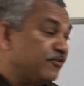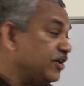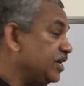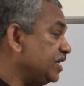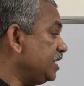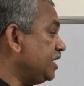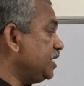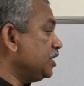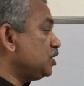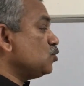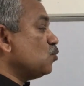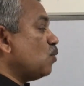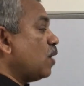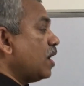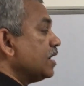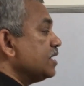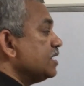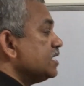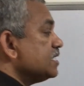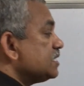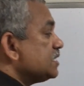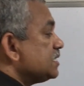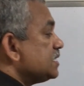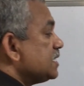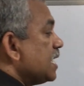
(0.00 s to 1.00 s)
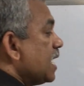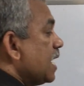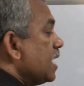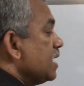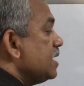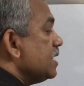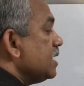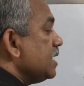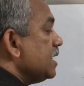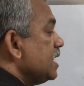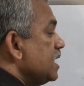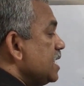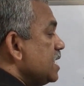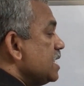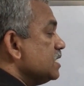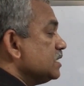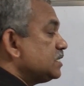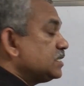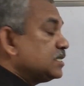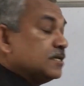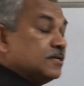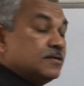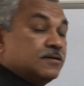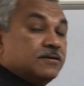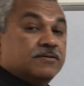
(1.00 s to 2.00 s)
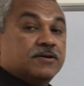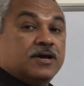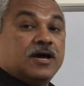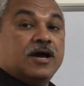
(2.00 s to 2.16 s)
we need to understand is